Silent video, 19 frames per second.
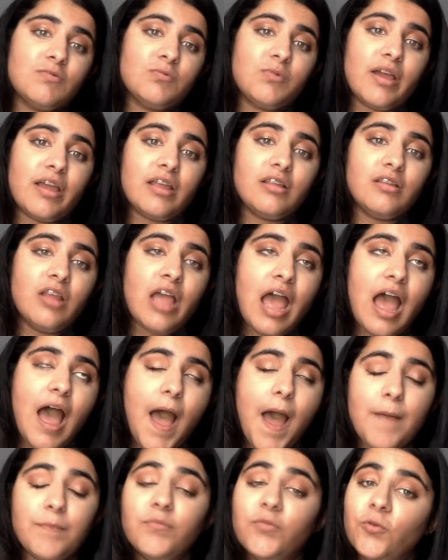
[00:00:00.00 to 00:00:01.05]
is when
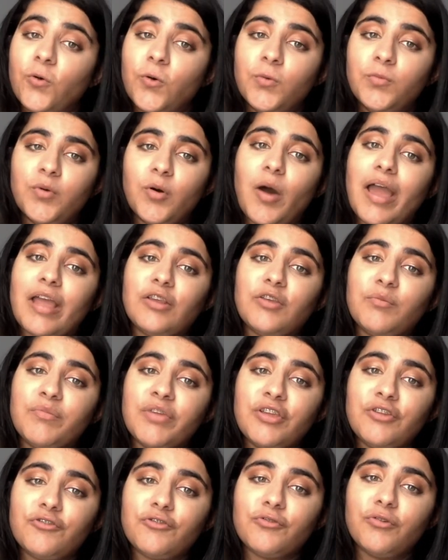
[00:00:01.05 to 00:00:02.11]
abnormal
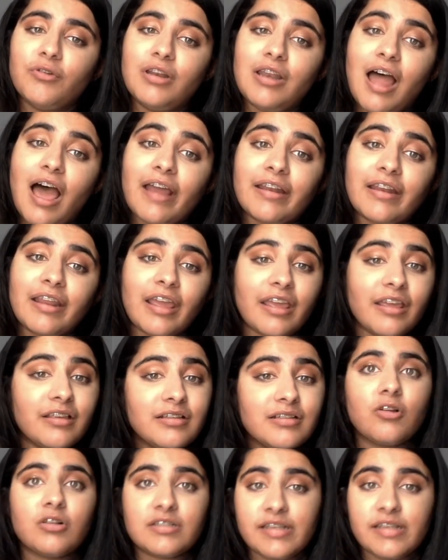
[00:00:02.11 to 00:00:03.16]
endometrial
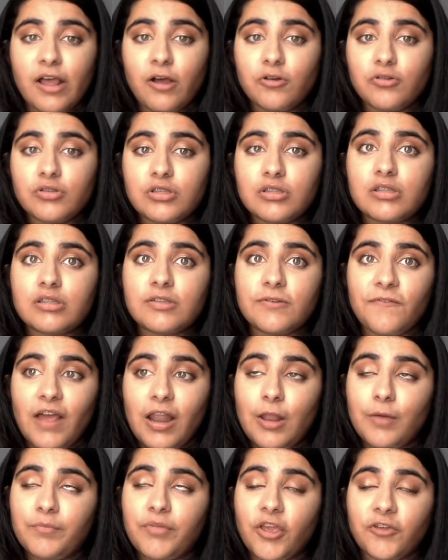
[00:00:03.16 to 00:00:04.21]
lining cells
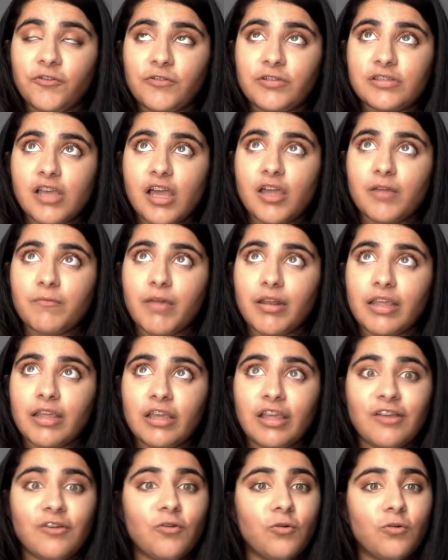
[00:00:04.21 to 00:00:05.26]
develop over time, and it
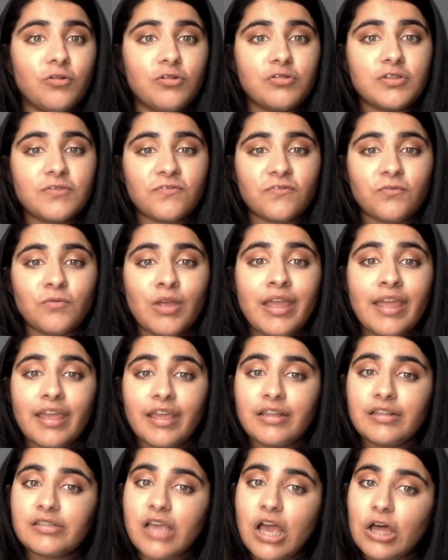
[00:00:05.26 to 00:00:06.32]
can cause
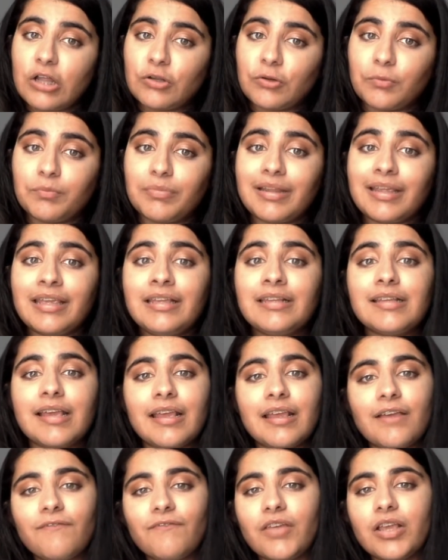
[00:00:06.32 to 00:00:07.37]
internal
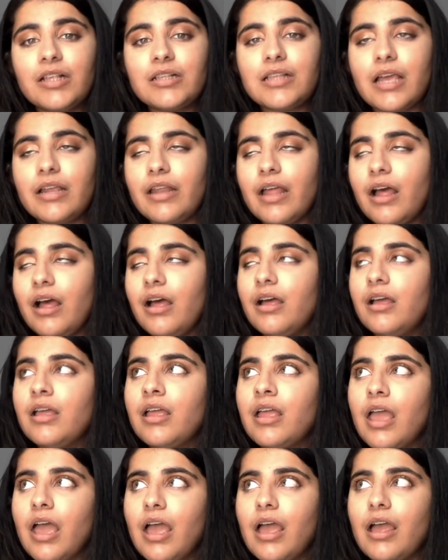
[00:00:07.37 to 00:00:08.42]
bleeding and things like that.
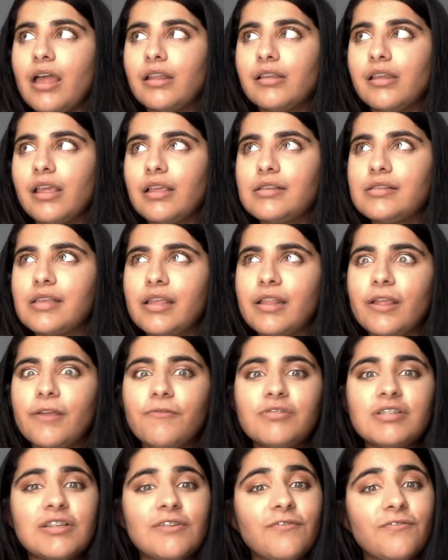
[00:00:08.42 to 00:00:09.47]
And they said it
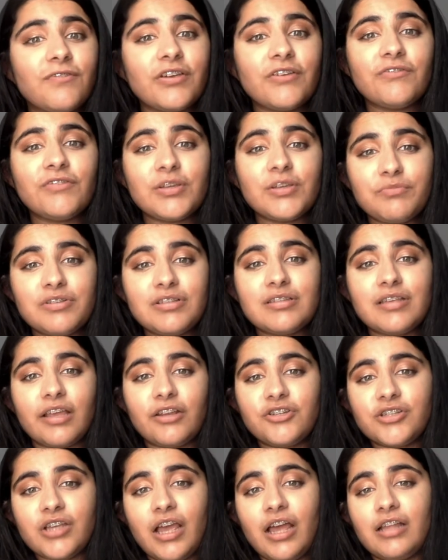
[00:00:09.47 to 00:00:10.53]
was a
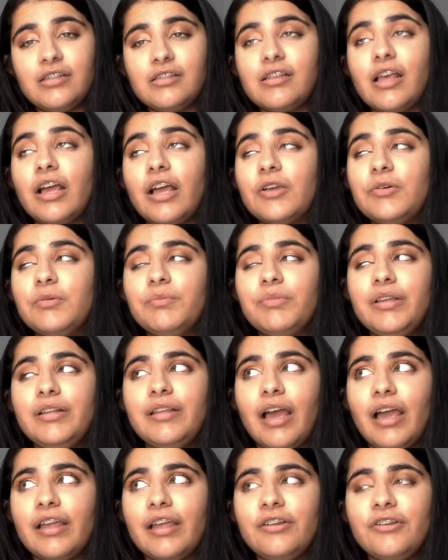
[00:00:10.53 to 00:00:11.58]
50% chance I could be
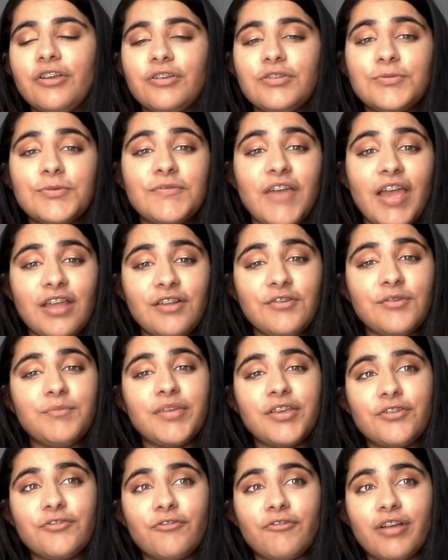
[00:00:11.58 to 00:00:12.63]
diagnosed with
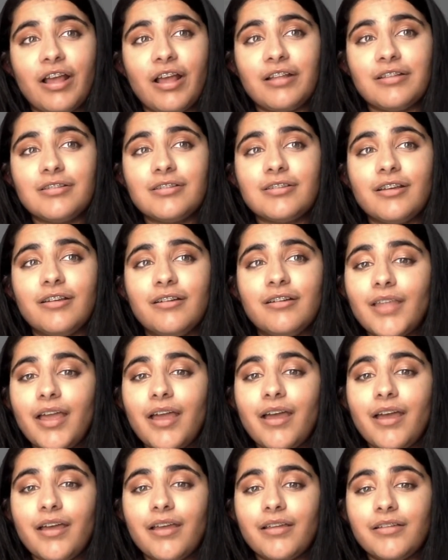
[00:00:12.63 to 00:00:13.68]
endometrial cancer.
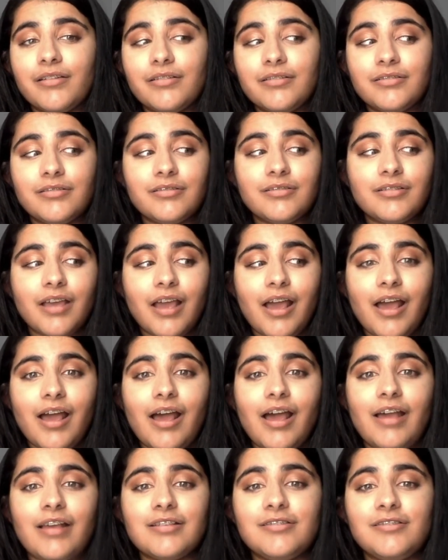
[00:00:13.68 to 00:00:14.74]
And
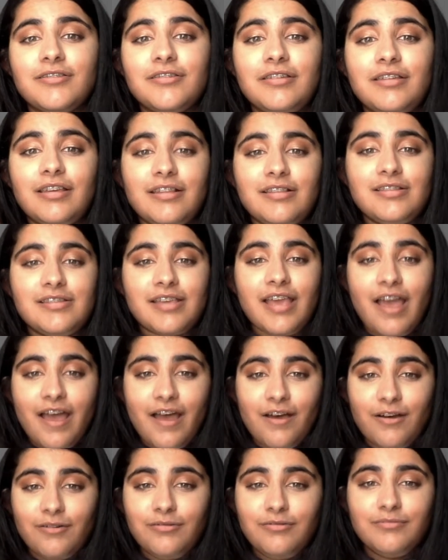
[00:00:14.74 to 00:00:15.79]
as you can
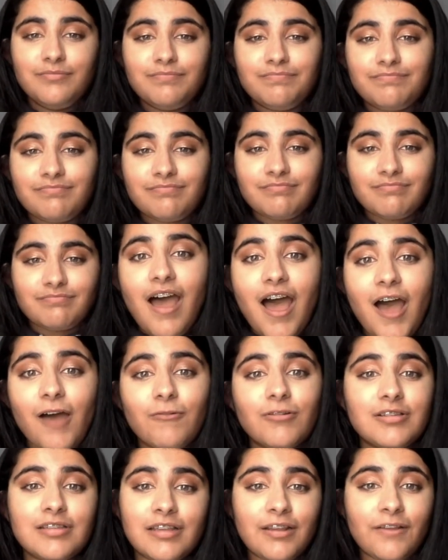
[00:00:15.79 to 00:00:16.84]
tell, I
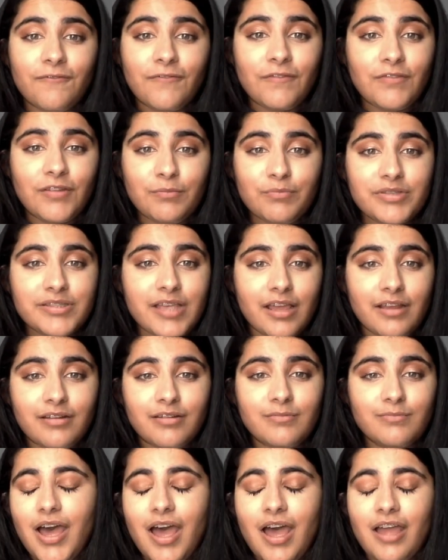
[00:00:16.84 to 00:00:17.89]
was in the 50%.
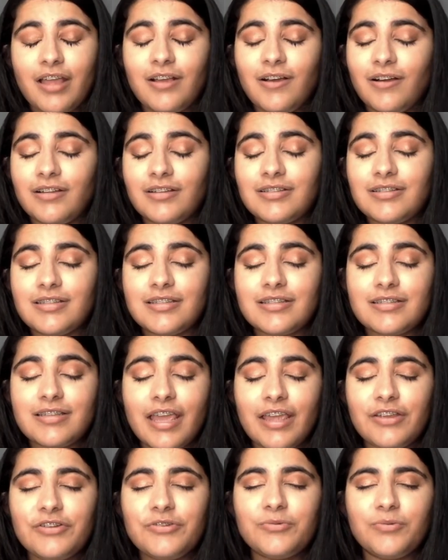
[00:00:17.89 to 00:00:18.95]
I got
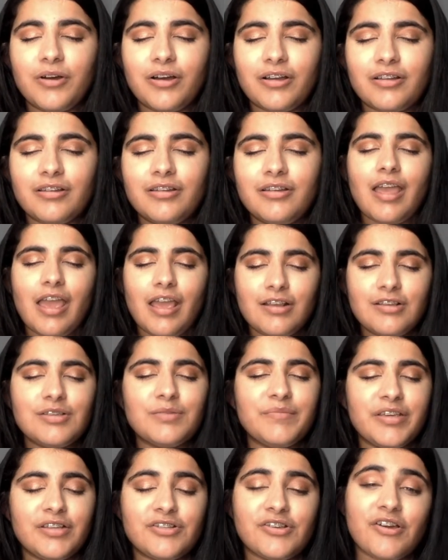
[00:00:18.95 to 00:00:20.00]
stage one
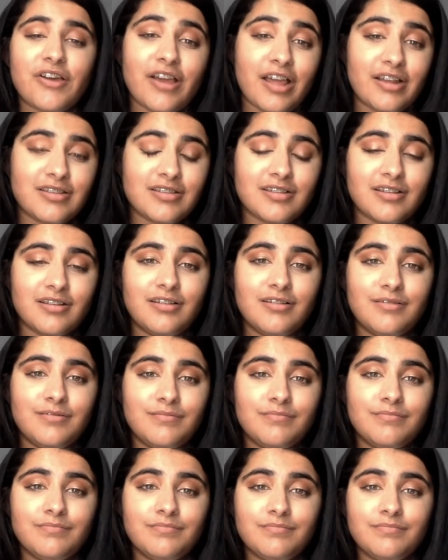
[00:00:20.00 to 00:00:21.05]
endometrial cancer.
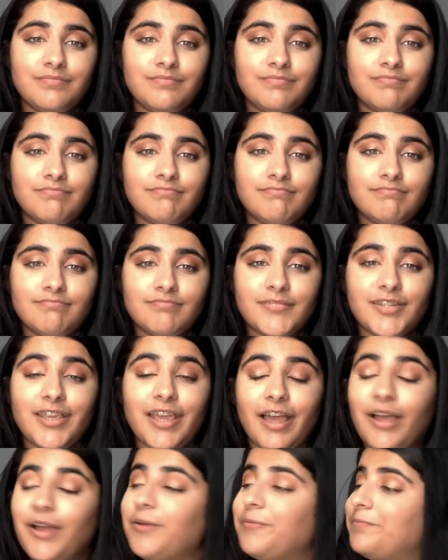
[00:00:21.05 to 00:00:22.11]

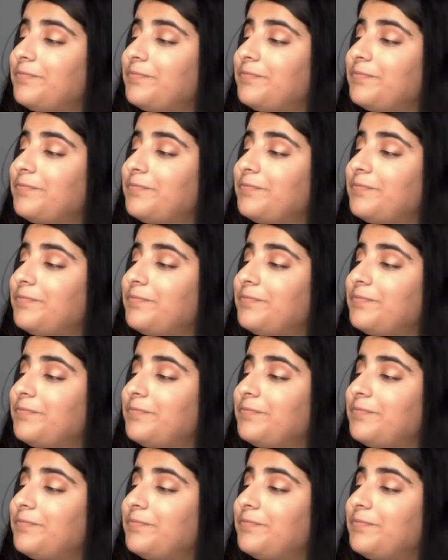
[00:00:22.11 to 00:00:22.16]
Yeah.